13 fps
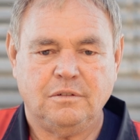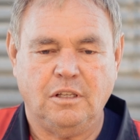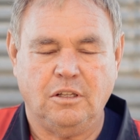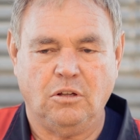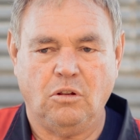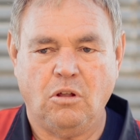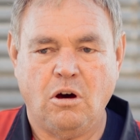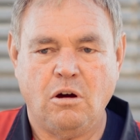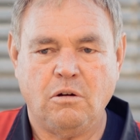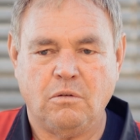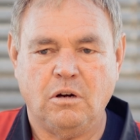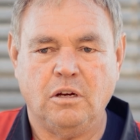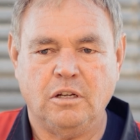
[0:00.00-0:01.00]
In the
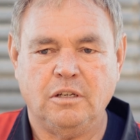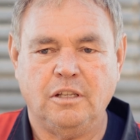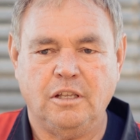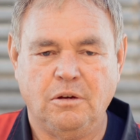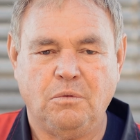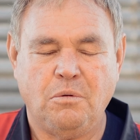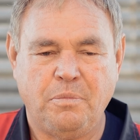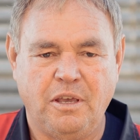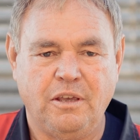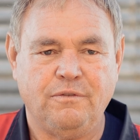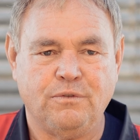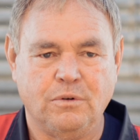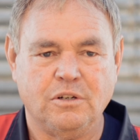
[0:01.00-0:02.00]
long run, it will
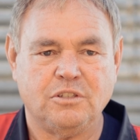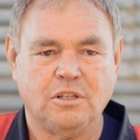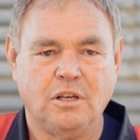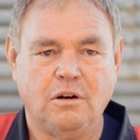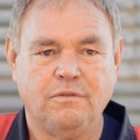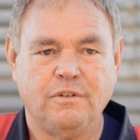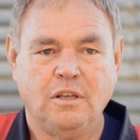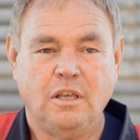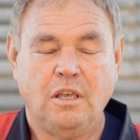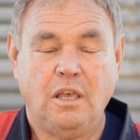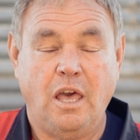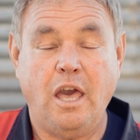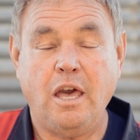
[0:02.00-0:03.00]
pay for itself.
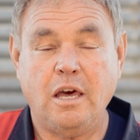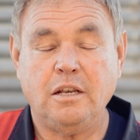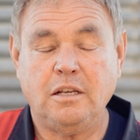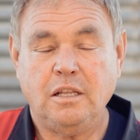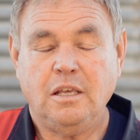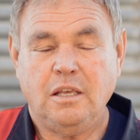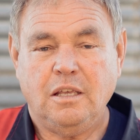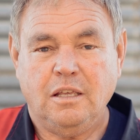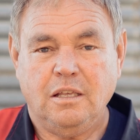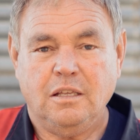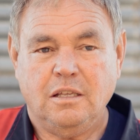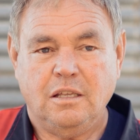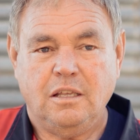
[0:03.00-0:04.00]
And
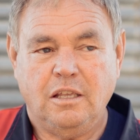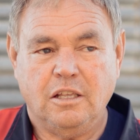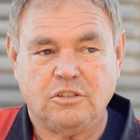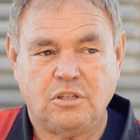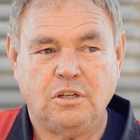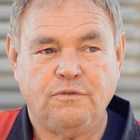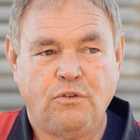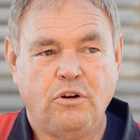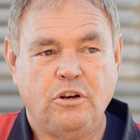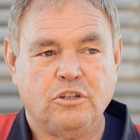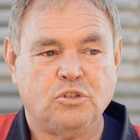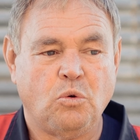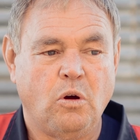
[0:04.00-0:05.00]
it's good for
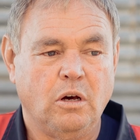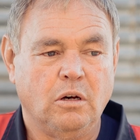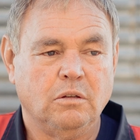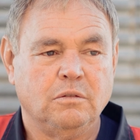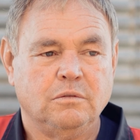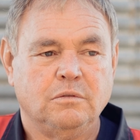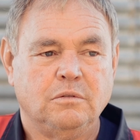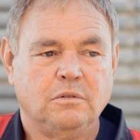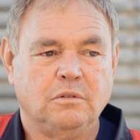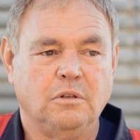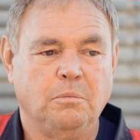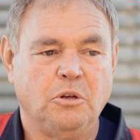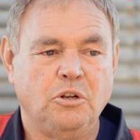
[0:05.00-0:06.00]
your soil.
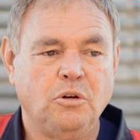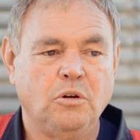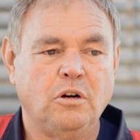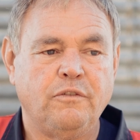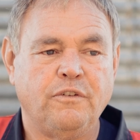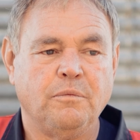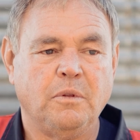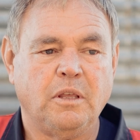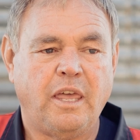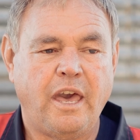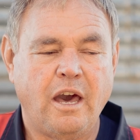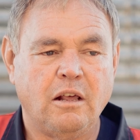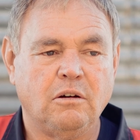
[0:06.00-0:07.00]
The manure from the
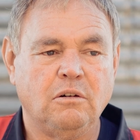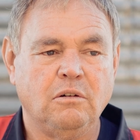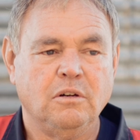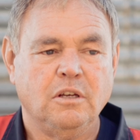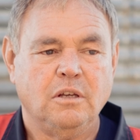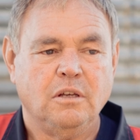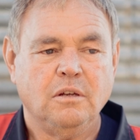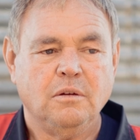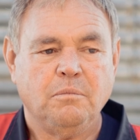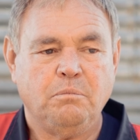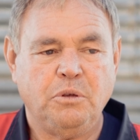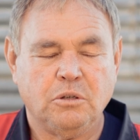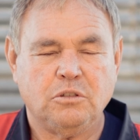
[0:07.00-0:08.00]
cattle,
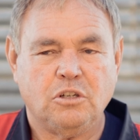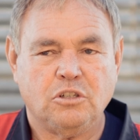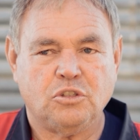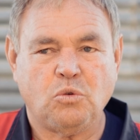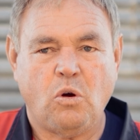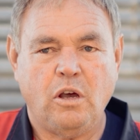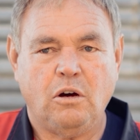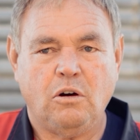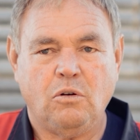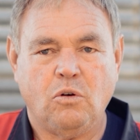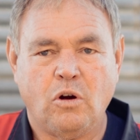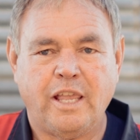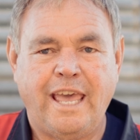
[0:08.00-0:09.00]
build your
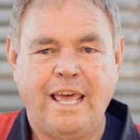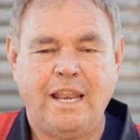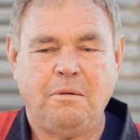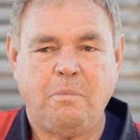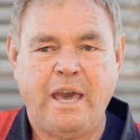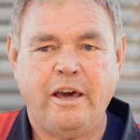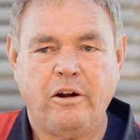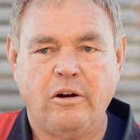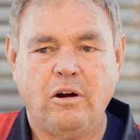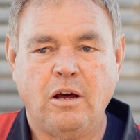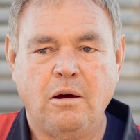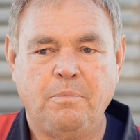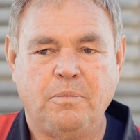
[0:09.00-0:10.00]
soil organic
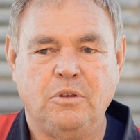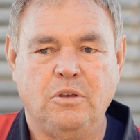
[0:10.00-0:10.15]
matter up.